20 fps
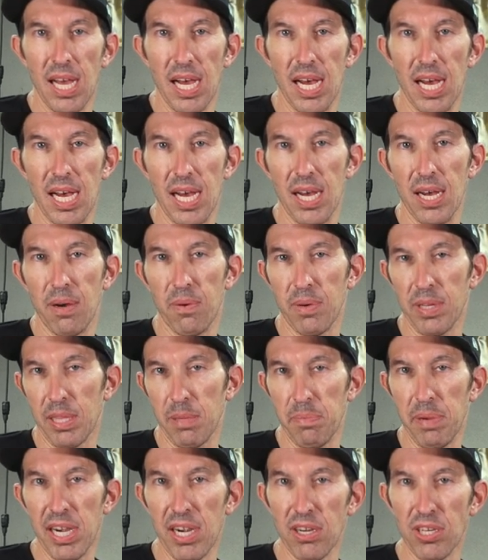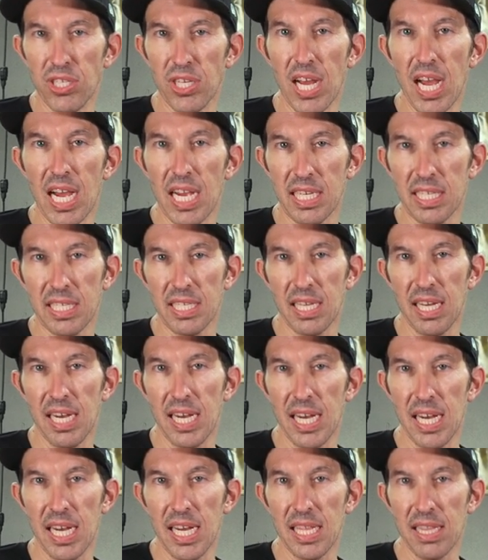Uh, with the parashocks
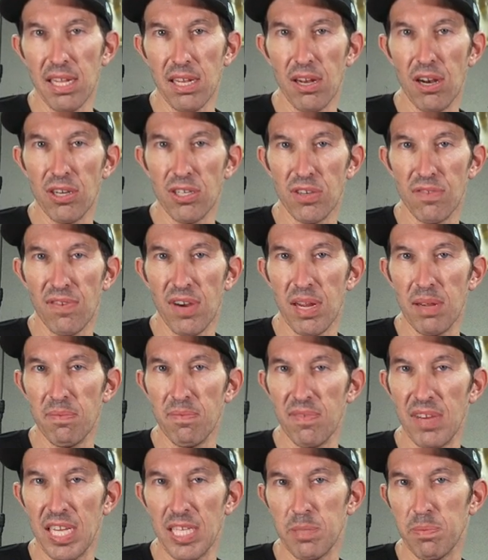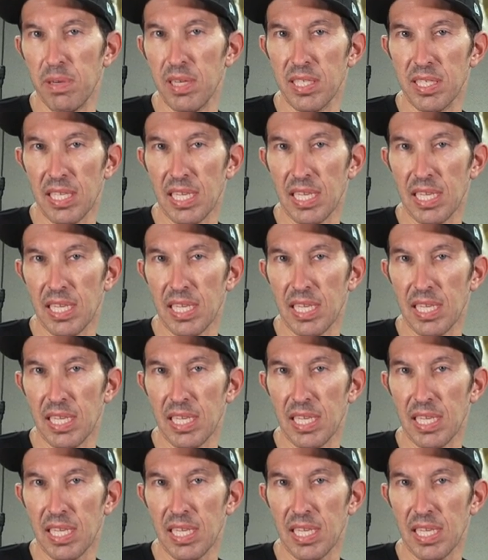on the larger frame Vespas,